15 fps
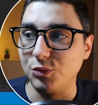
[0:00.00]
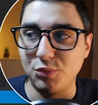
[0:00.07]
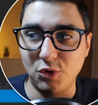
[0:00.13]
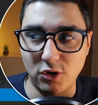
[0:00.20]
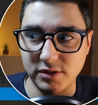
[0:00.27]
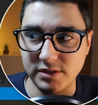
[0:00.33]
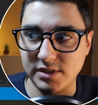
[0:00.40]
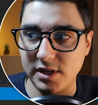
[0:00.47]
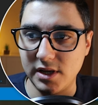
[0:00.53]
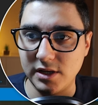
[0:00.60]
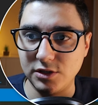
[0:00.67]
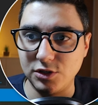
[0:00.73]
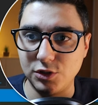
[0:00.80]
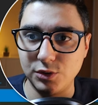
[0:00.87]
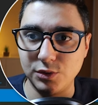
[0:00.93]
pause
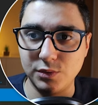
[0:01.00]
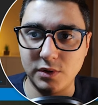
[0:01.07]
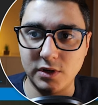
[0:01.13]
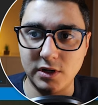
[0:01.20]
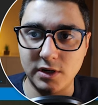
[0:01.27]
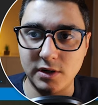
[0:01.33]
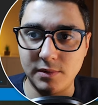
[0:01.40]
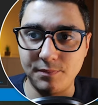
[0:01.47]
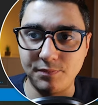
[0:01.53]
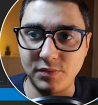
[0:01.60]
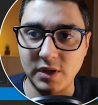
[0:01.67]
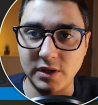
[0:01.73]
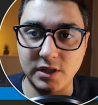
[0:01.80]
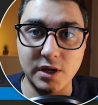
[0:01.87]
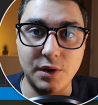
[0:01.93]
and to
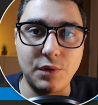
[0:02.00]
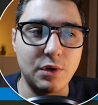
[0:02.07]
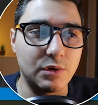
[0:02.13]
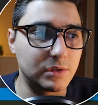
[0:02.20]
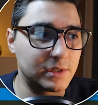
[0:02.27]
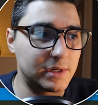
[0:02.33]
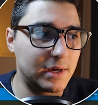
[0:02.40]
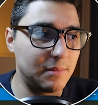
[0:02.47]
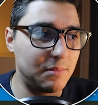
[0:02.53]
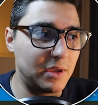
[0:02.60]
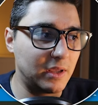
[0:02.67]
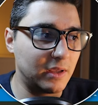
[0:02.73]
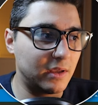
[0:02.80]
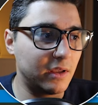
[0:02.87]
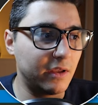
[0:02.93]
carry on
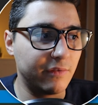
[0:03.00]
typing